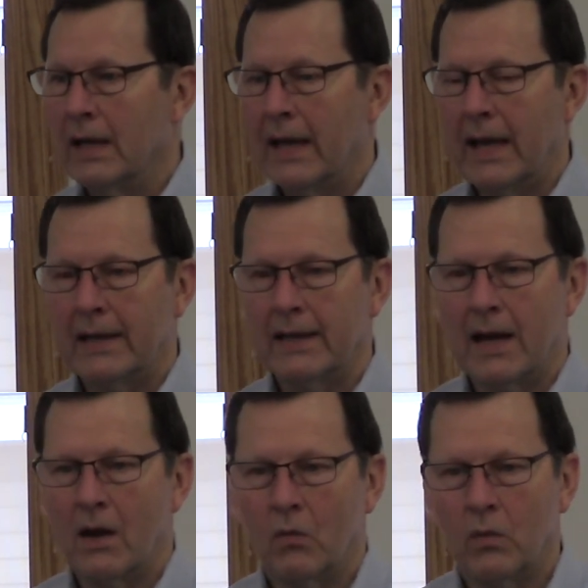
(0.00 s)
And
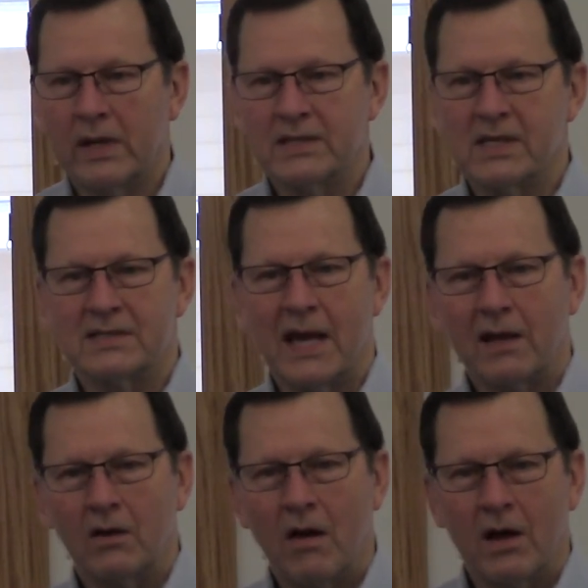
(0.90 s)
uh, what is the
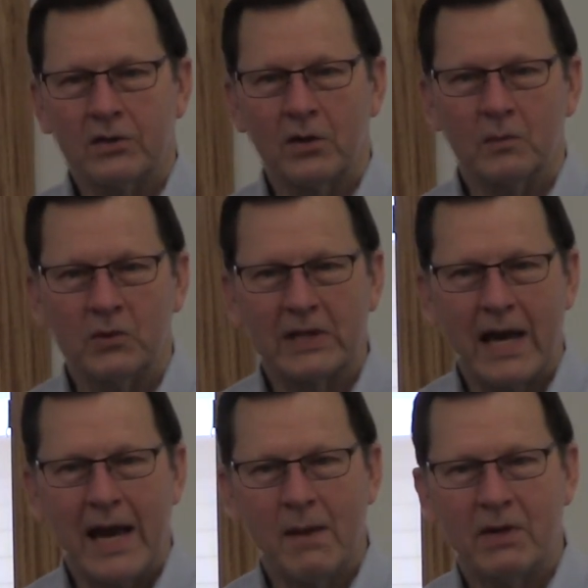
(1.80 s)
second law of
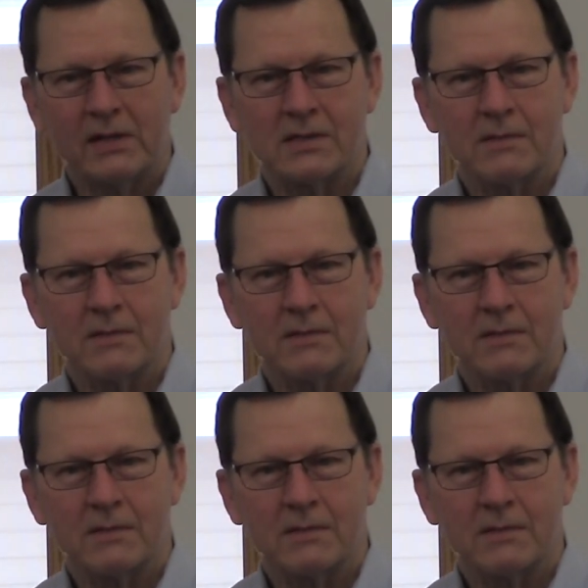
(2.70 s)
thermodynamics?